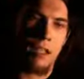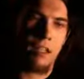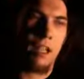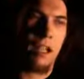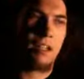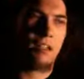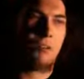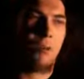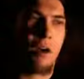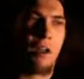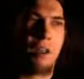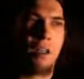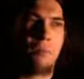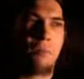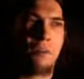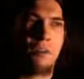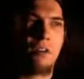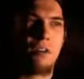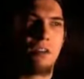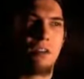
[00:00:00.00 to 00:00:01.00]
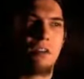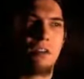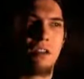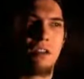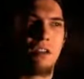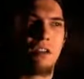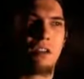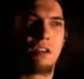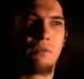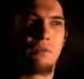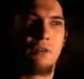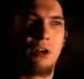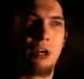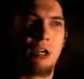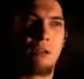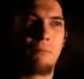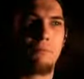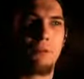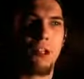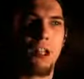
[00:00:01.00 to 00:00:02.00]
And that's why they put these things in
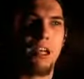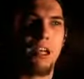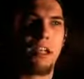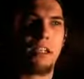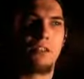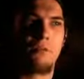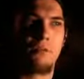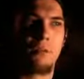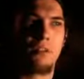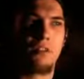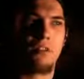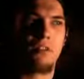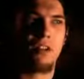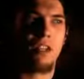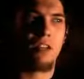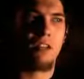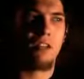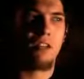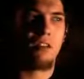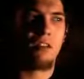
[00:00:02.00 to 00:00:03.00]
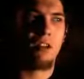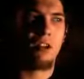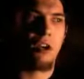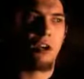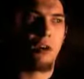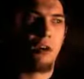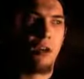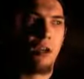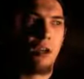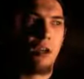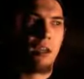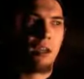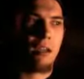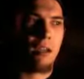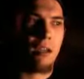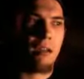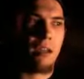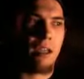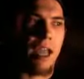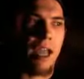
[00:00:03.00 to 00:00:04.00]
fucking place. But to say that, you know,
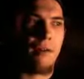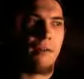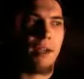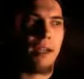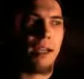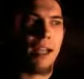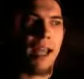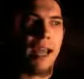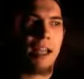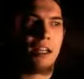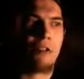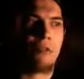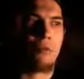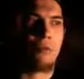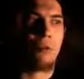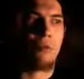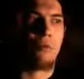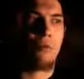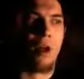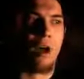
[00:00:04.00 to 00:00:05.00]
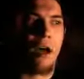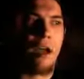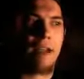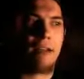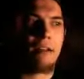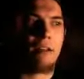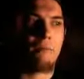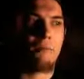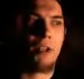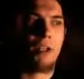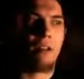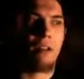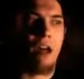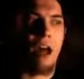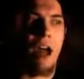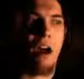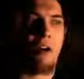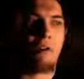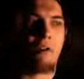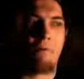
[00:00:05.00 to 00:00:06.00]
that they have a natural right to be
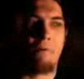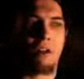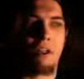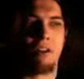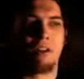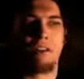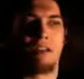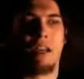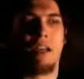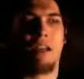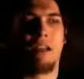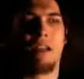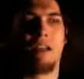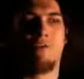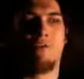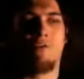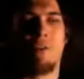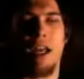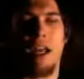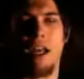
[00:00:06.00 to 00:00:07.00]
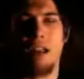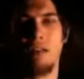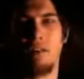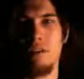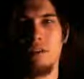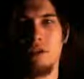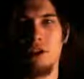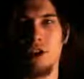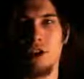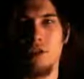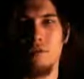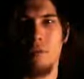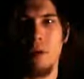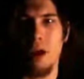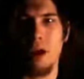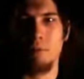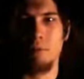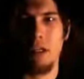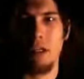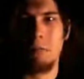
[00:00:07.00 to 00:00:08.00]
allowed to be taken advantage of
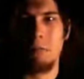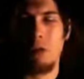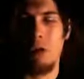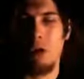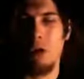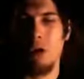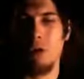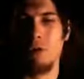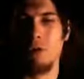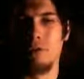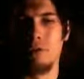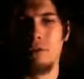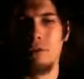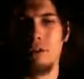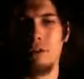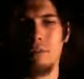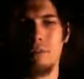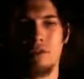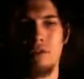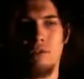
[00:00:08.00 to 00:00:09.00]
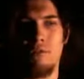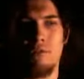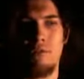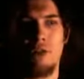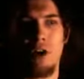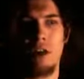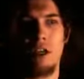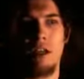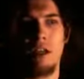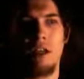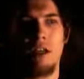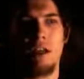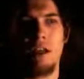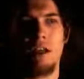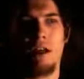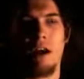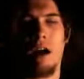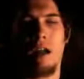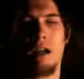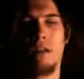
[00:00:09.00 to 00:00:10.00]
by people older than them is a fucking
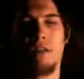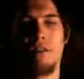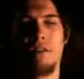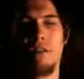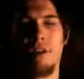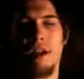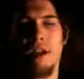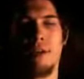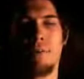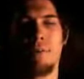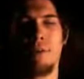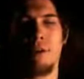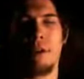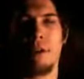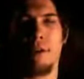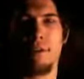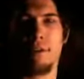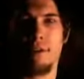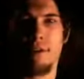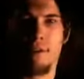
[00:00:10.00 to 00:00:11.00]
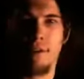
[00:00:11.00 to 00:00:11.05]
idiotic statement.